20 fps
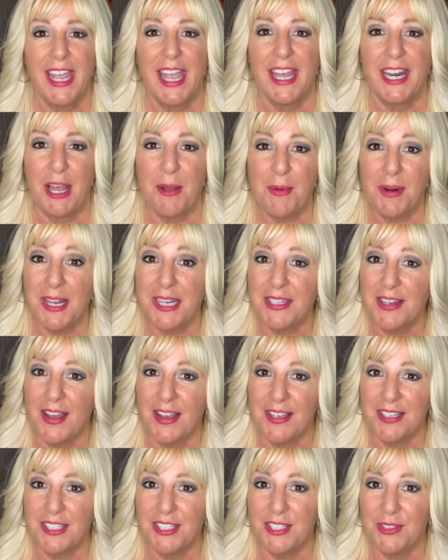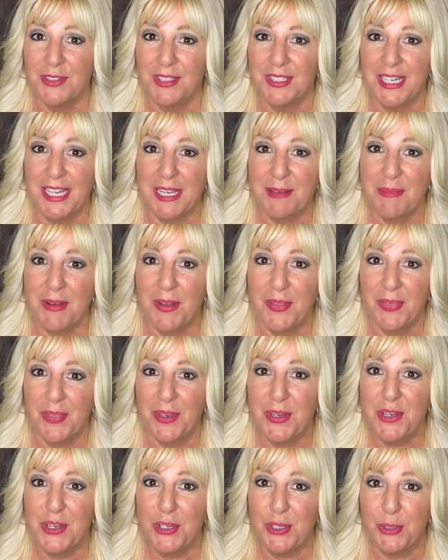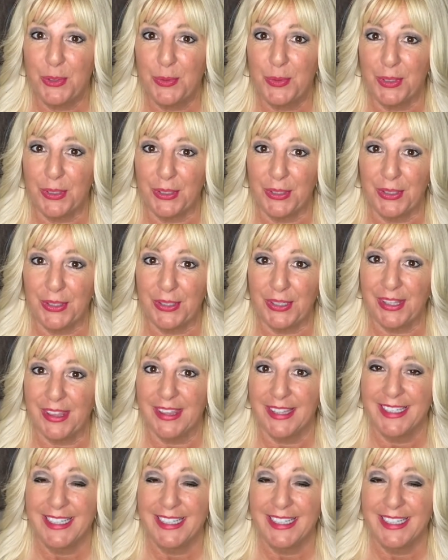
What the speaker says: and I want to talk to you today about the new earth.